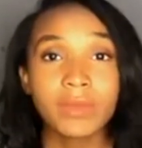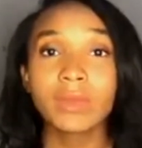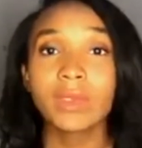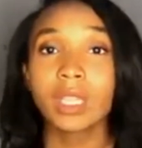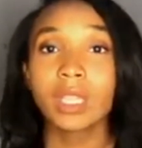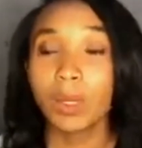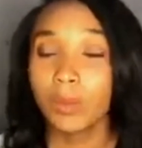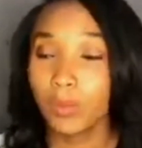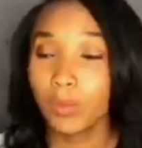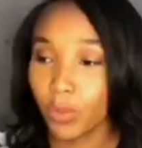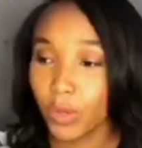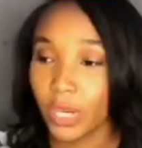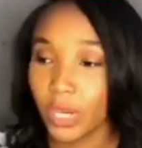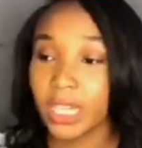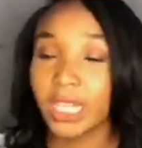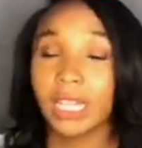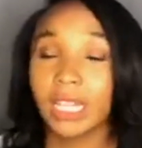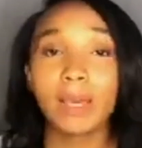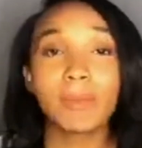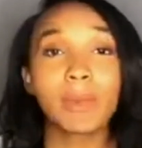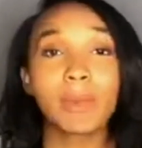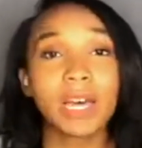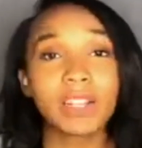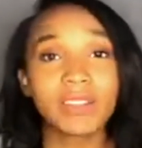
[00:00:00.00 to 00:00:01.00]
breaking them
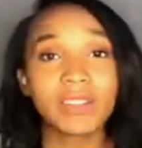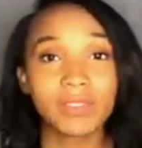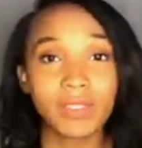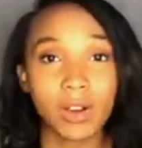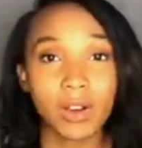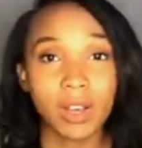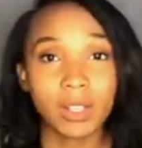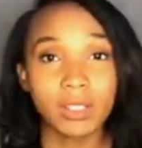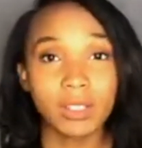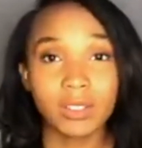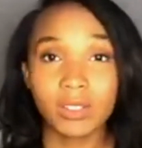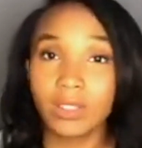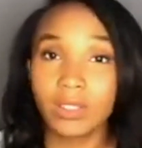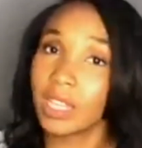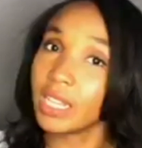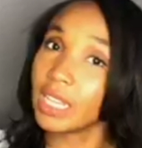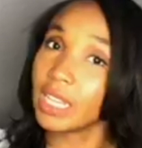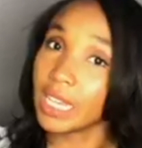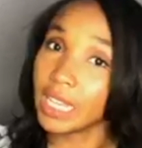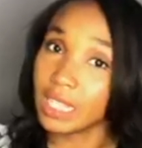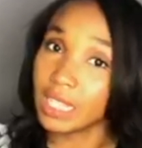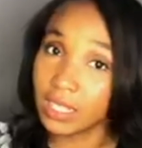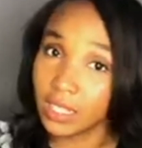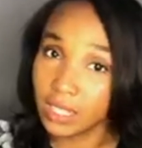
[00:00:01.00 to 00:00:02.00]
out of Vought so that they get
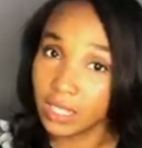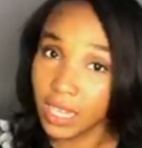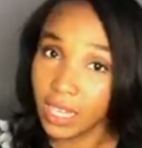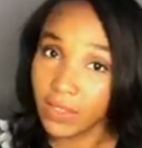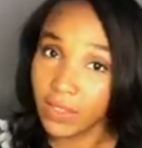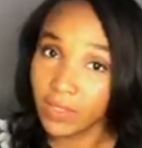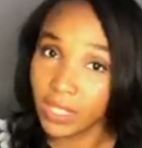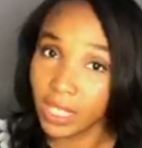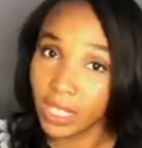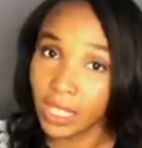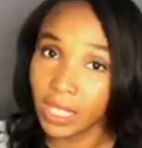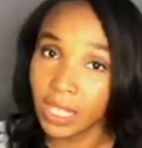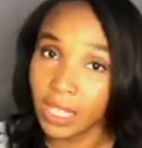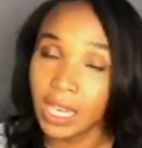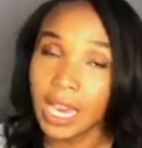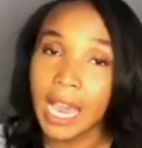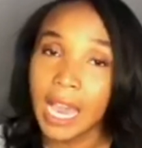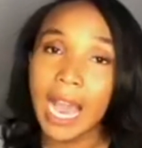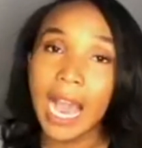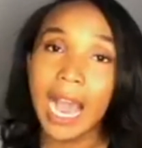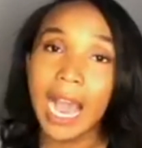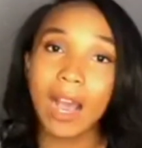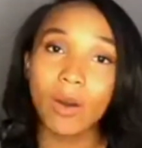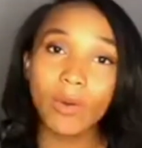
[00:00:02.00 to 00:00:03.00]
to safety.
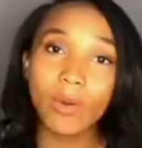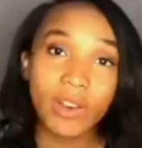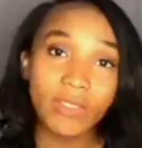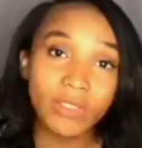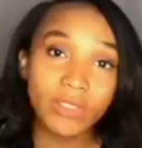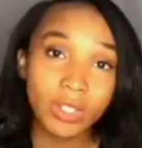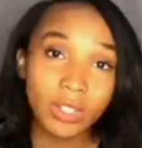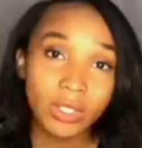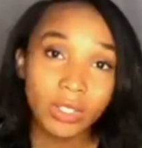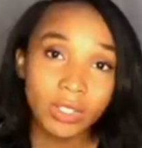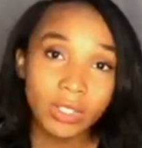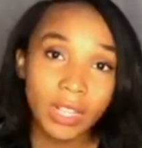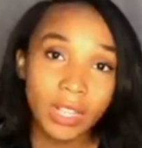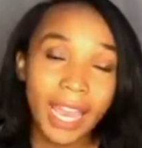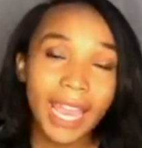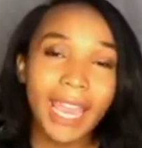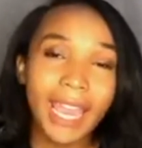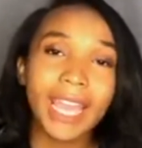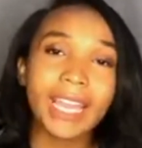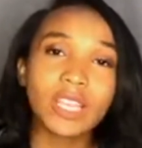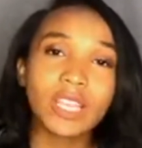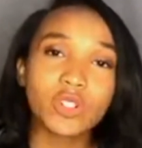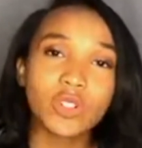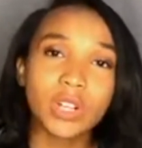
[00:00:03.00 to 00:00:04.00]
However,
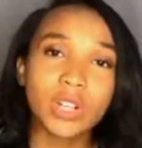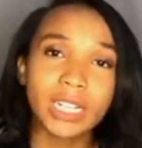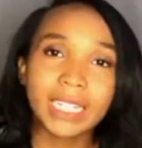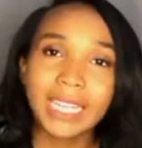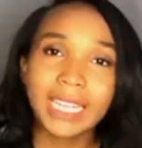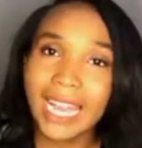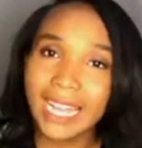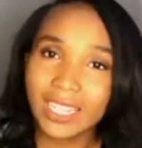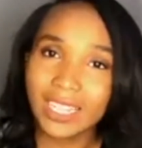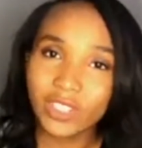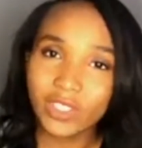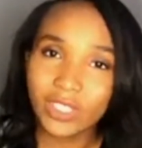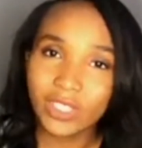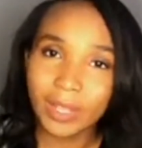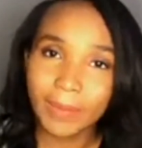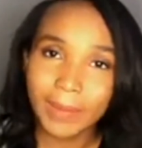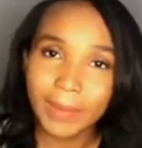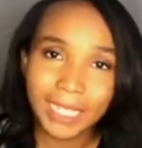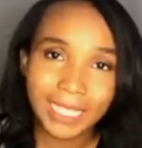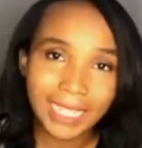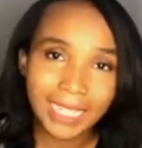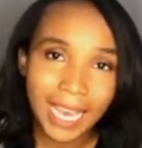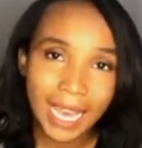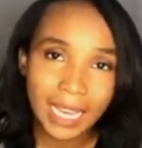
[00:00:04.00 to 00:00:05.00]
A-Train catches them and
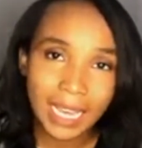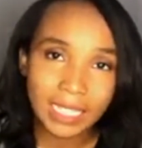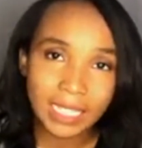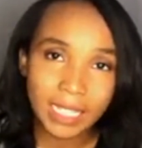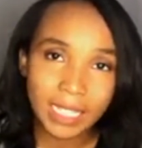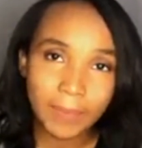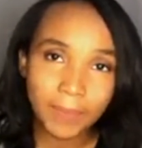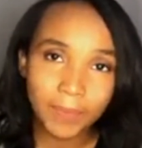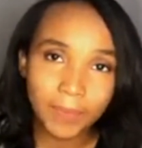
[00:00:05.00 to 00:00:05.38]
attacks them.